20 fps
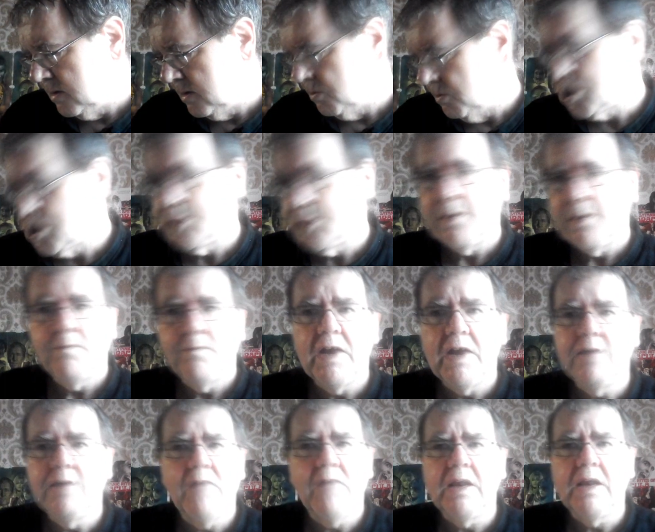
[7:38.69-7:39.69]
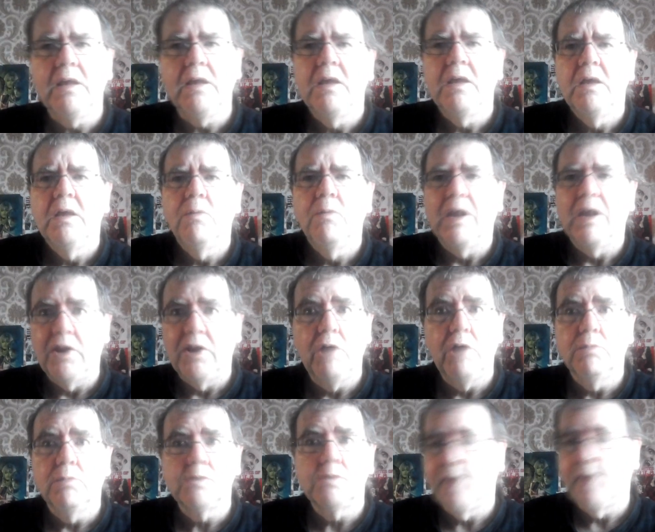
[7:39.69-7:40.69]
Must have been very, very, well, I know
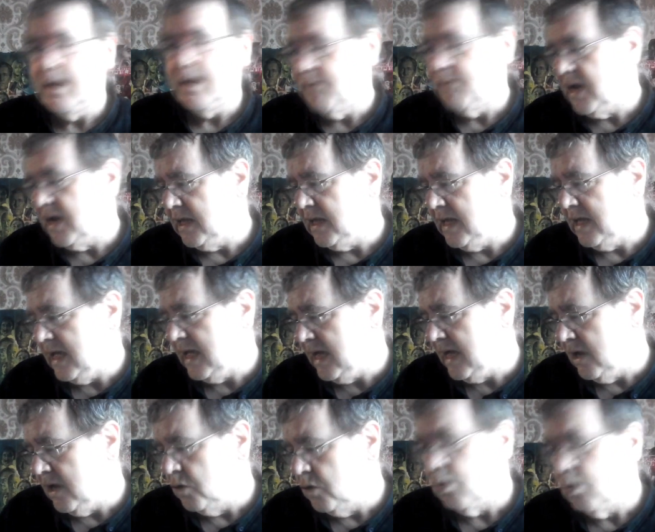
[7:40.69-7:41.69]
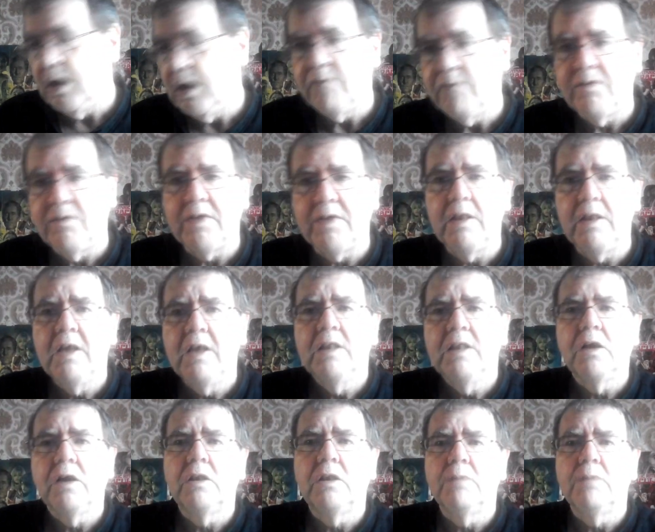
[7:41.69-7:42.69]
it was very, very annoying for the
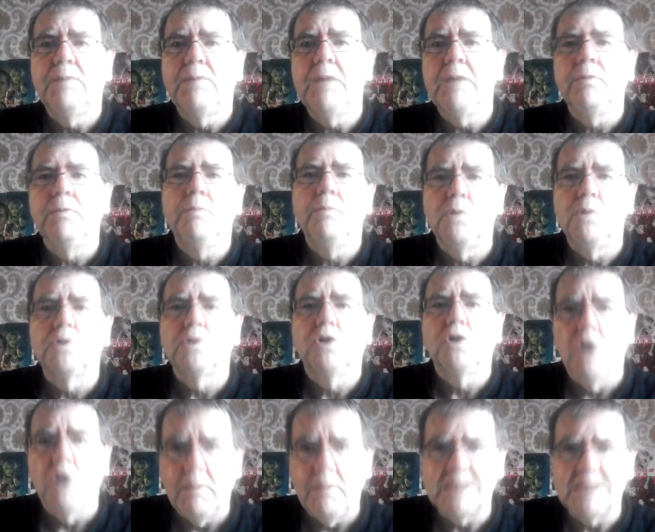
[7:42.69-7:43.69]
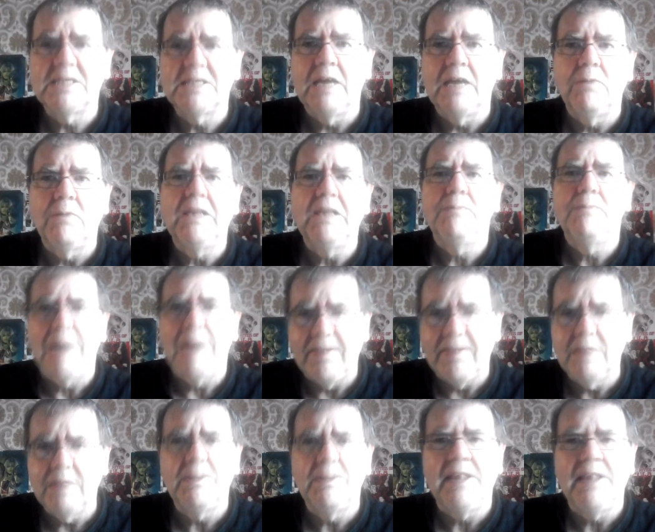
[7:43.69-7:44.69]
people who bought the comics then when they
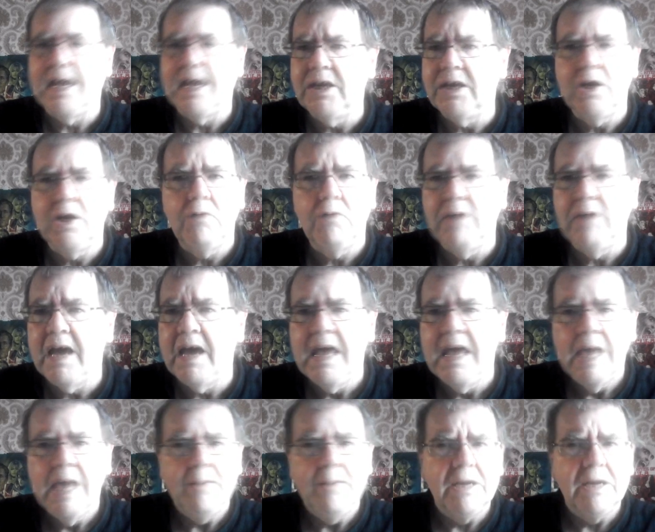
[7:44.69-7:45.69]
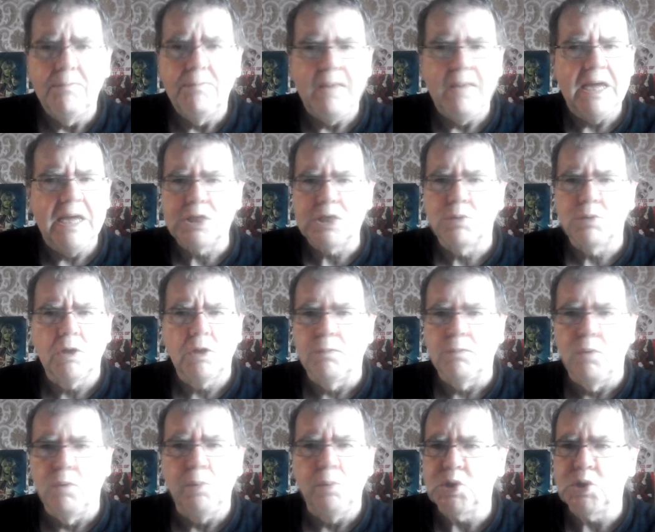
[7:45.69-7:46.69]
banned them and that, you know, yeah. I mean, compared to what they're
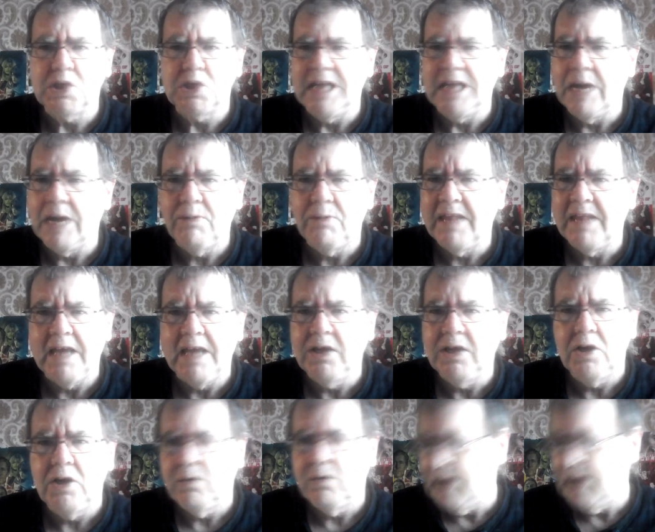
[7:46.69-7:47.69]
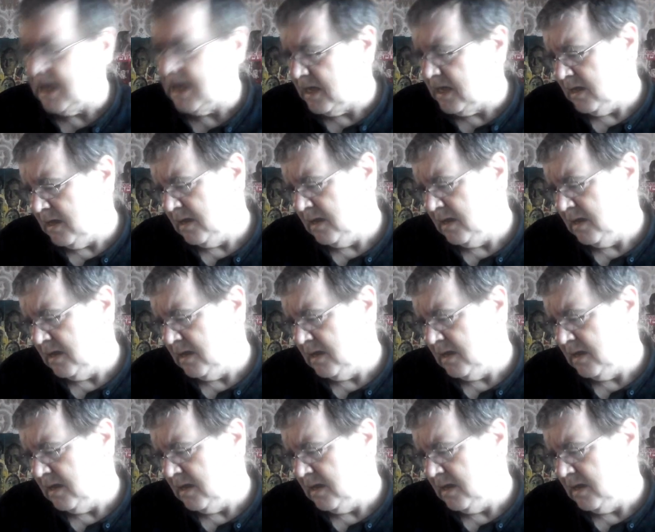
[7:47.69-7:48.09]
publishing now and that, you know, yeah.